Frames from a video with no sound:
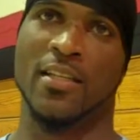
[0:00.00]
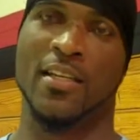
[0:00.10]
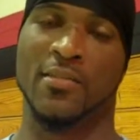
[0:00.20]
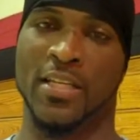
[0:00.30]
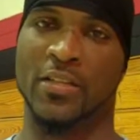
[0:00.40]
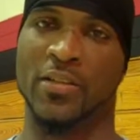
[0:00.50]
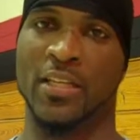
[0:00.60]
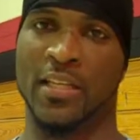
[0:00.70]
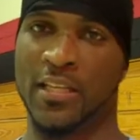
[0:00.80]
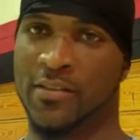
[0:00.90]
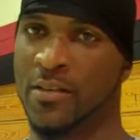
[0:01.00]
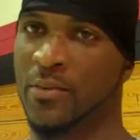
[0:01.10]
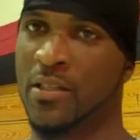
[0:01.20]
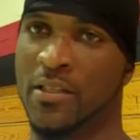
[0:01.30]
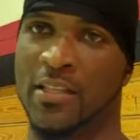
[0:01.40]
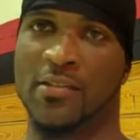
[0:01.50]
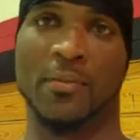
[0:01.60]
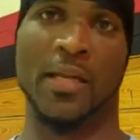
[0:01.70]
he said, "You need to get some. You need to get some."